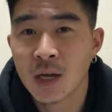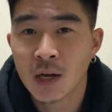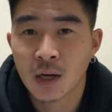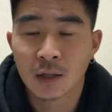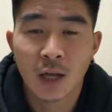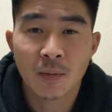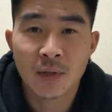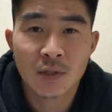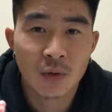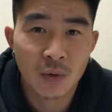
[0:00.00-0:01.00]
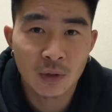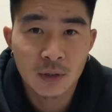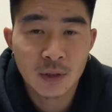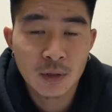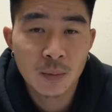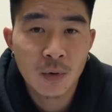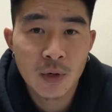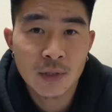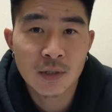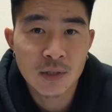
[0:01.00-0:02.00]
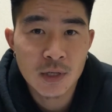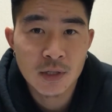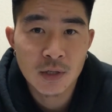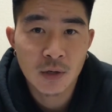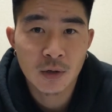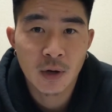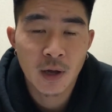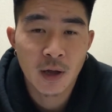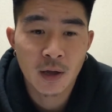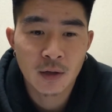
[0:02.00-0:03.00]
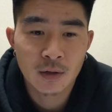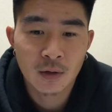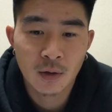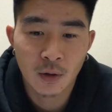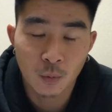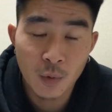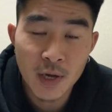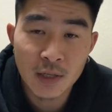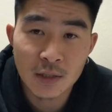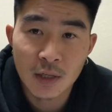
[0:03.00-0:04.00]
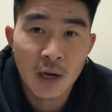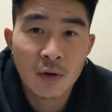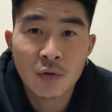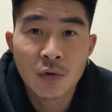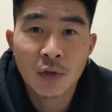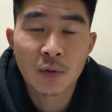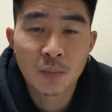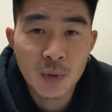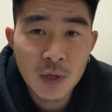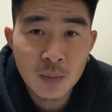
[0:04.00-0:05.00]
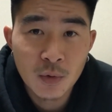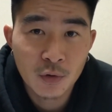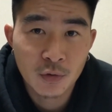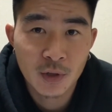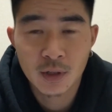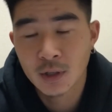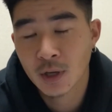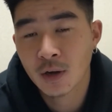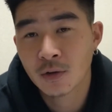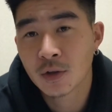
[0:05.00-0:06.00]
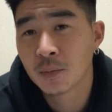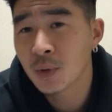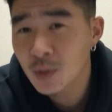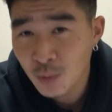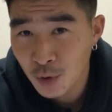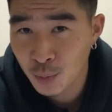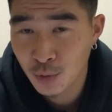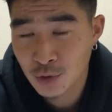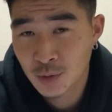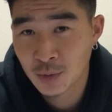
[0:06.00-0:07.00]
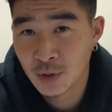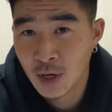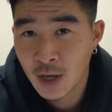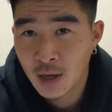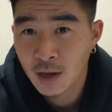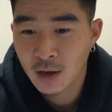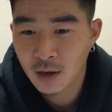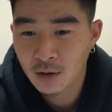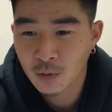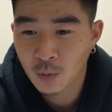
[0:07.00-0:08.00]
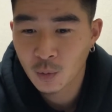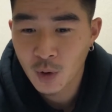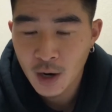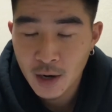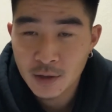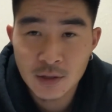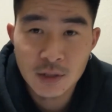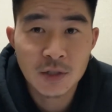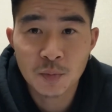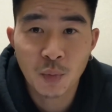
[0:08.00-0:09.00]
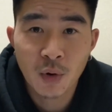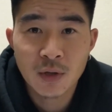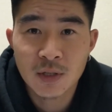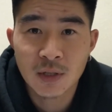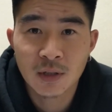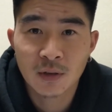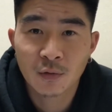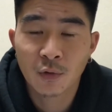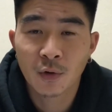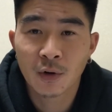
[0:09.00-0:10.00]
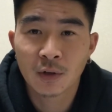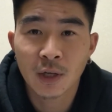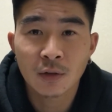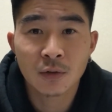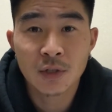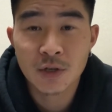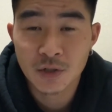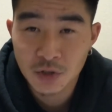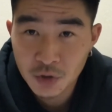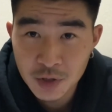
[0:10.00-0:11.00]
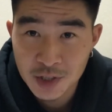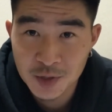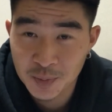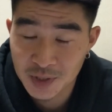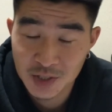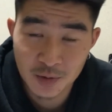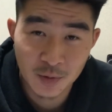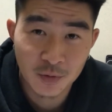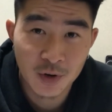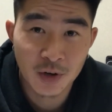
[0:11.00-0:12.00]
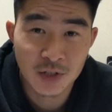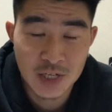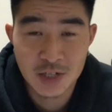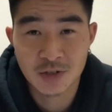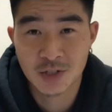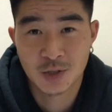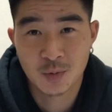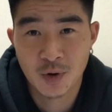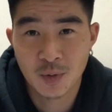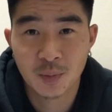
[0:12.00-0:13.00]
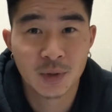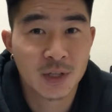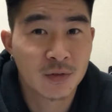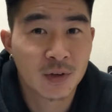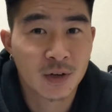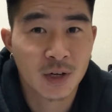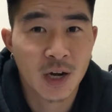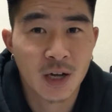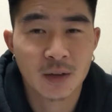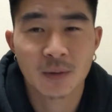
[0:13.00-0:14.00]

allow me to go a little more into detail and on ways how you can be more friendly and how you can be more approachable, and why this is important for not only your students but some of your teachers as well, believe it or not.